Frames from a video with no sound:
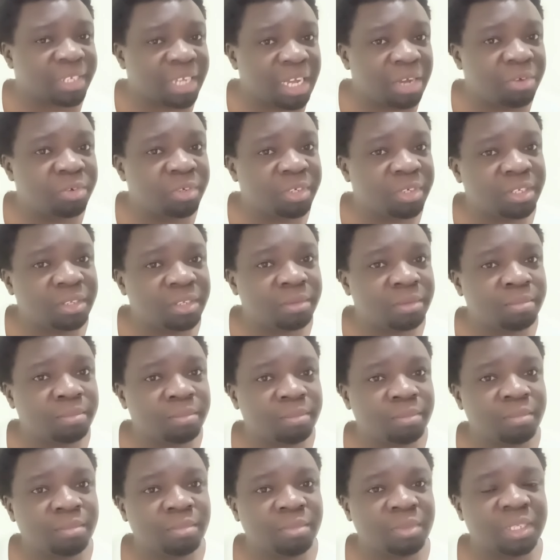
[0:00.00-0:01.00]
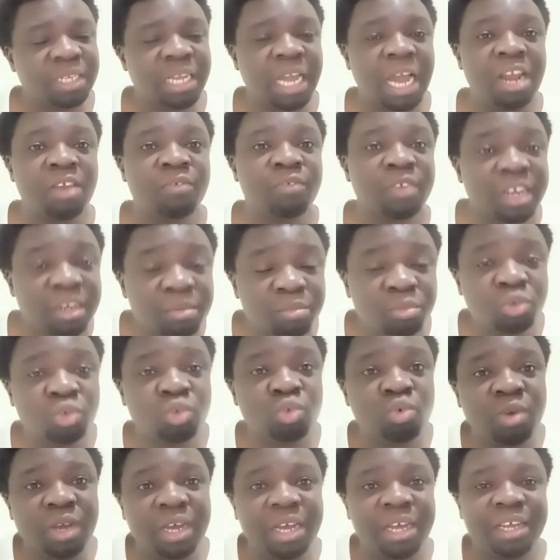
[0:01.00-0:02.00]
County, Alfred
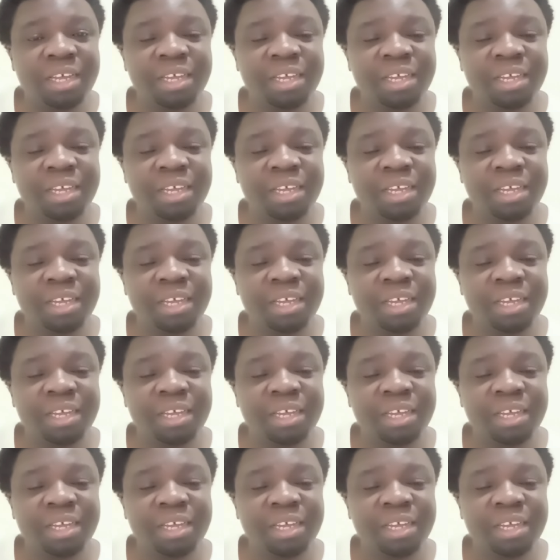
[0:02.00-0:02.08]
Mutua,